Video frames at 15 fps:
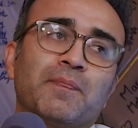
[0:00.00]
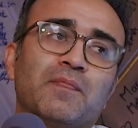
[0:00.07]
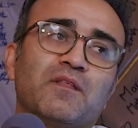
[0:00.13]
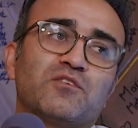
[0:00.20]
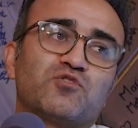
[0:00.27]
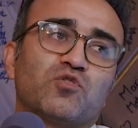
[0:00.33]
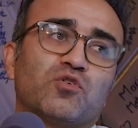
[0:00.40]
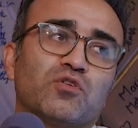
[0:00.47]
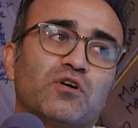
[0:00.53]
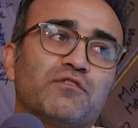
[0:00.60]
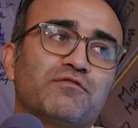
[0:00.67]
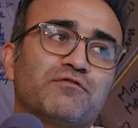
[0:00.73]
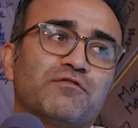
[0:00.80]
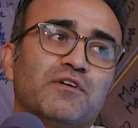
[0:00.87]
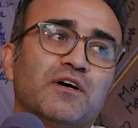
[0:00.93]
sort
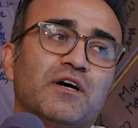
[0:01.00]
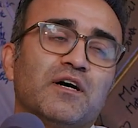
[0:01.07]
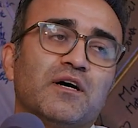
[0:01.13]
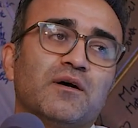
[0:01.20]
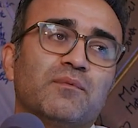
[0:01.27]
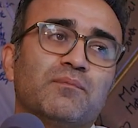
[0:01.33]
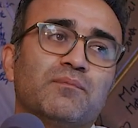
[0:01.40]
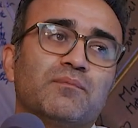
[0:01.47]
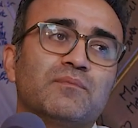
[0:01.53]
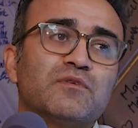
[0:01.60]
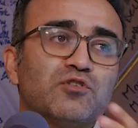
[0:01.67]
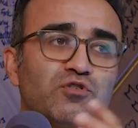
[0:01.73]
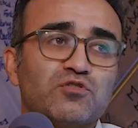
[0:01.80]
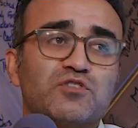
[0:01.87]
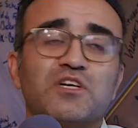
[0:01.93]
of
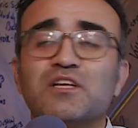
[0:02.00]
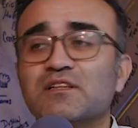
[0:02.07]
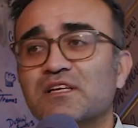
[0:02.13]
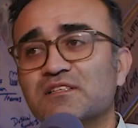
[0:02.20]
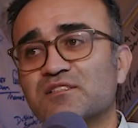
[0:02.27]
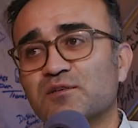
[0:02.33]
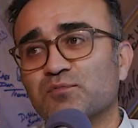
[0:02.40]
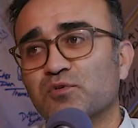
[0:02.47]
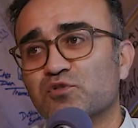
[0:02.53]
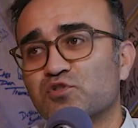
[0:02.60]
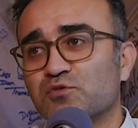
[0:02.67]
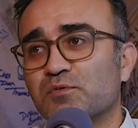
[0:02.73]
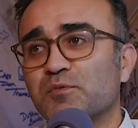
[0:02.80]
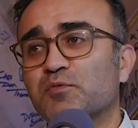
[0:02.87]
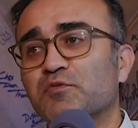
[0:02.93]
cuisine that's supposed
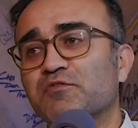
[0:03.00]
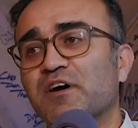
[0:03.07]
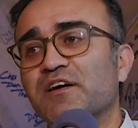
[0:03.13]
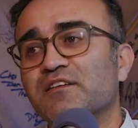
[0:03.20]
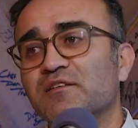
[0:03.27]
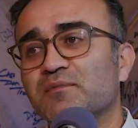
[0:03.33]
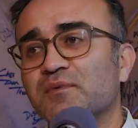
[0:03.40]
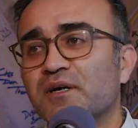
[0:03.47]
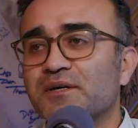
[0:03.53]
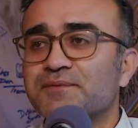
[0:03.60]
to be provided by.